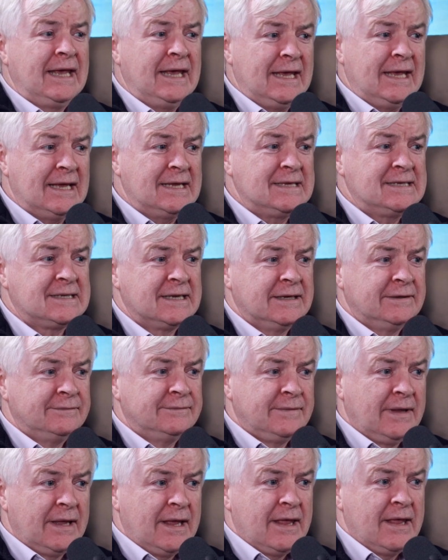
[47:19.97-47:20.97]
he is
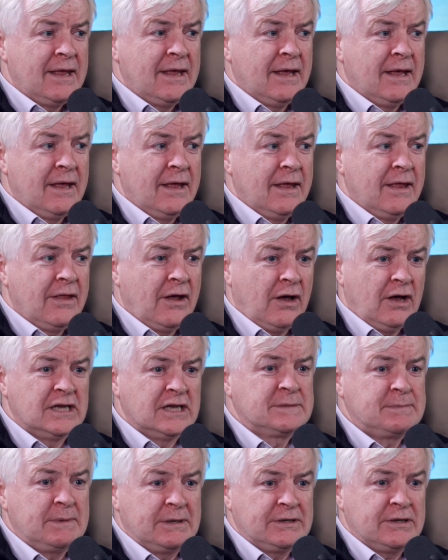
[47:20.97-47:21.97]
the
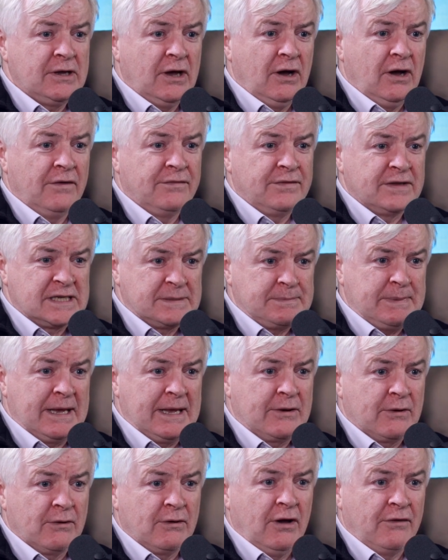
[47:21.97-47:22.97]
husband of the
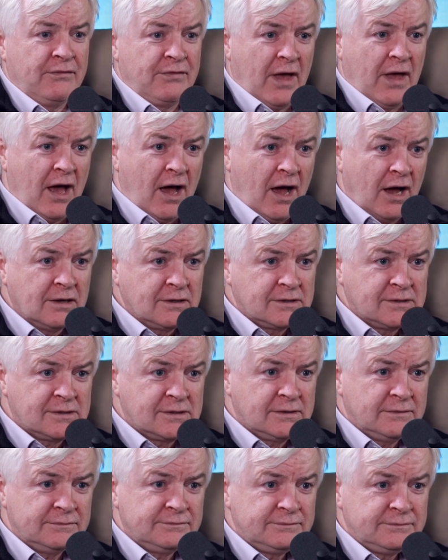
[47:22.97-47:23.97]
Speaker of the House. Yeah,
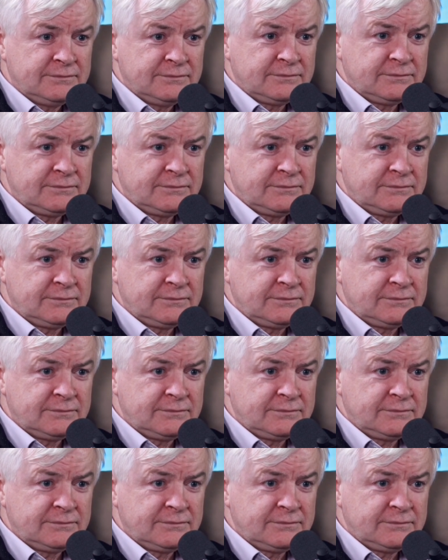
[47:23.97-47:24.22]
third